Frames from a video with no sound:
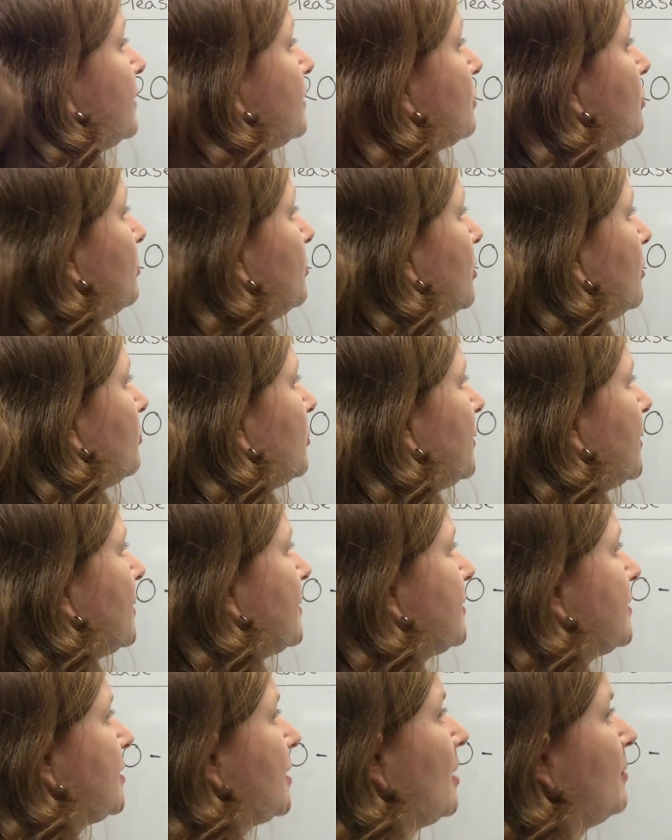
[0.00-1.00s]
so I'm done with
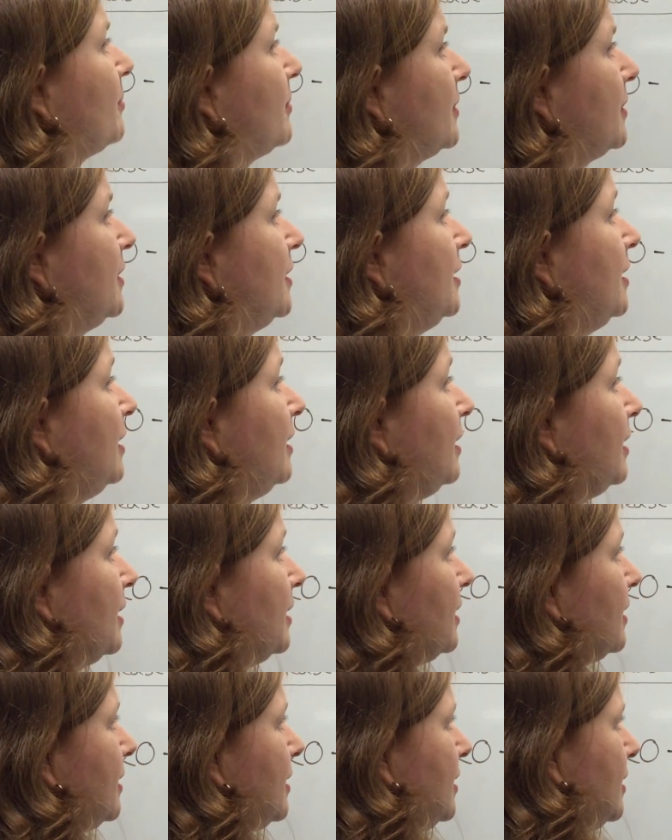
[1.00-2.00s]
that step.
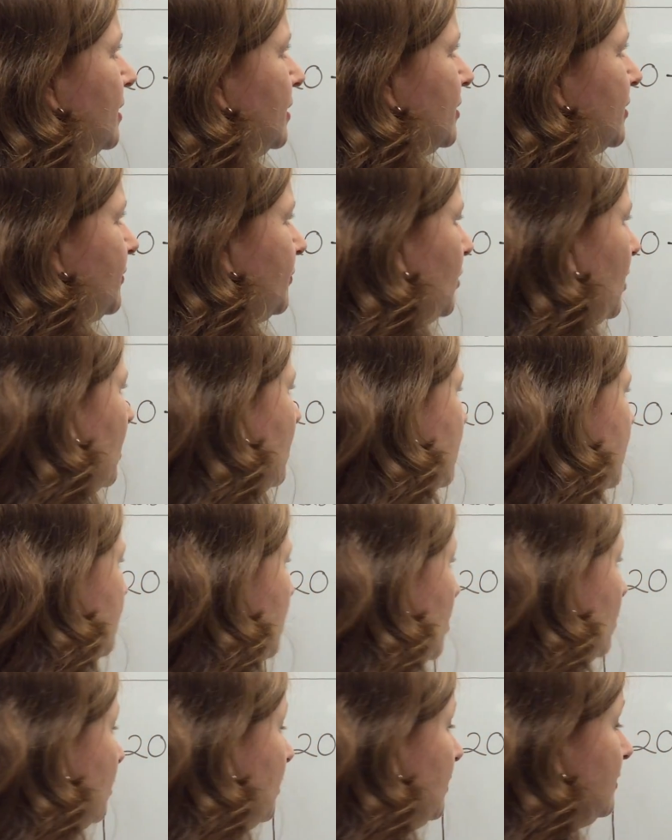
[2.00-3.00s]
E is for
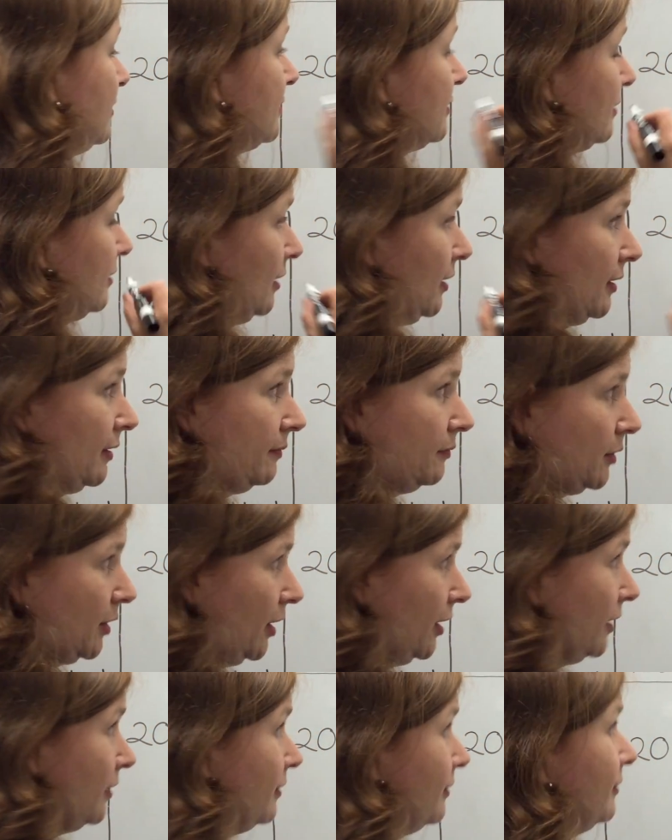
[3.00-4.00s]
exponents. I have
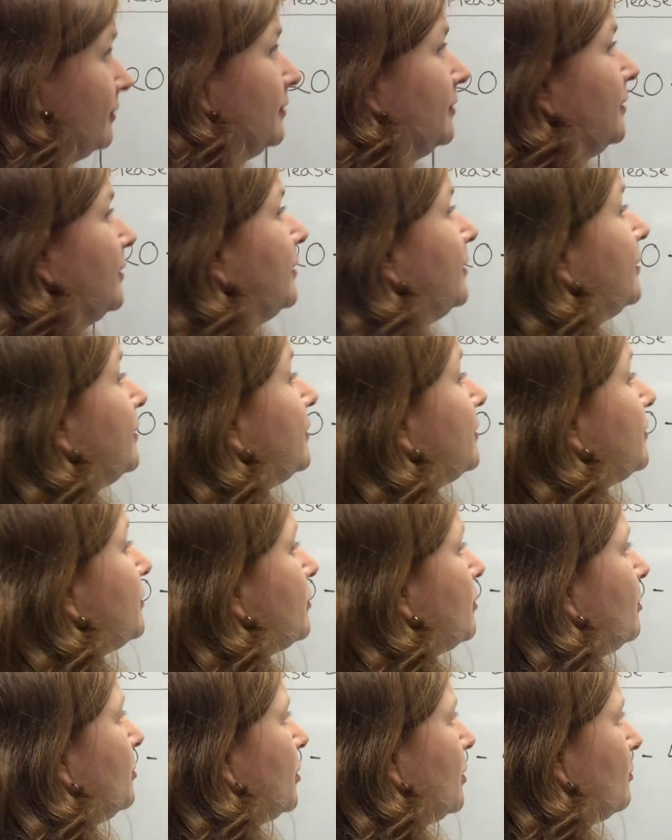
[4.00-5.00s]
none,
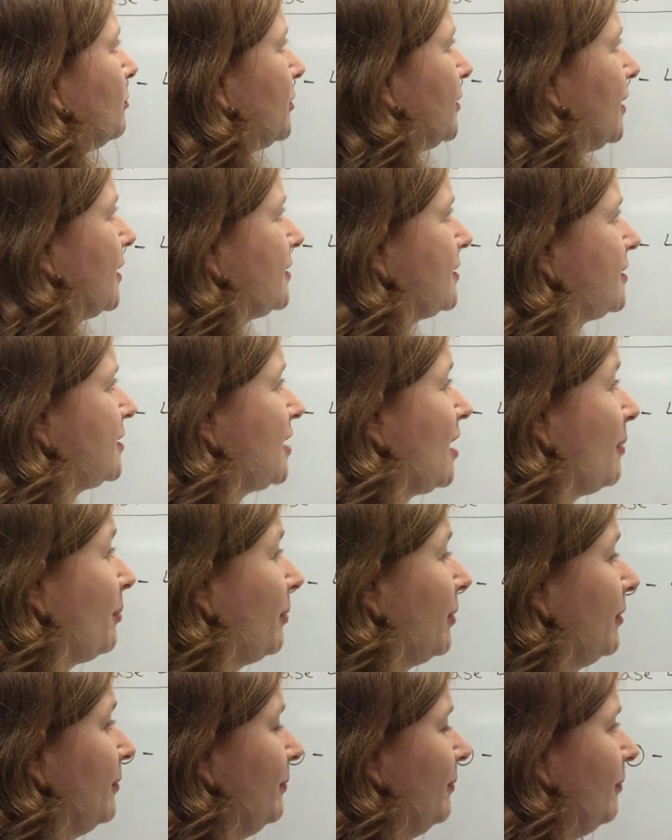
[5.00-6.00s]
so I'm done with that step.
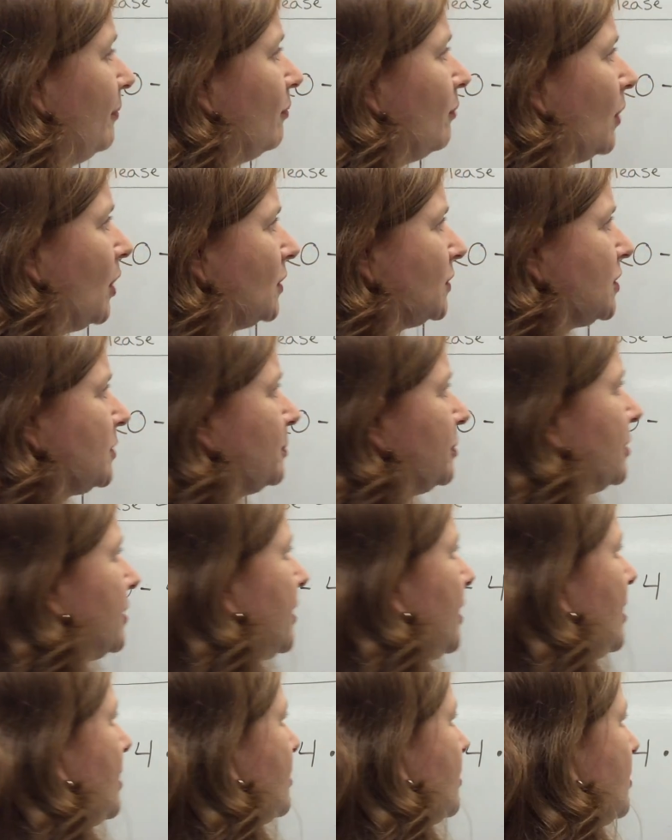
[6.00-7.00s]

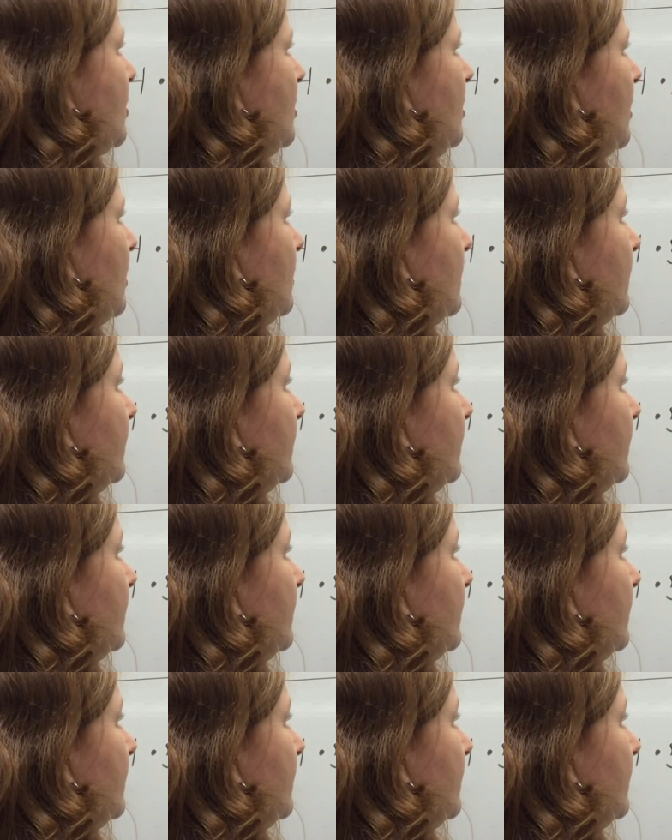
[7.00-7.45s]
Multiplication and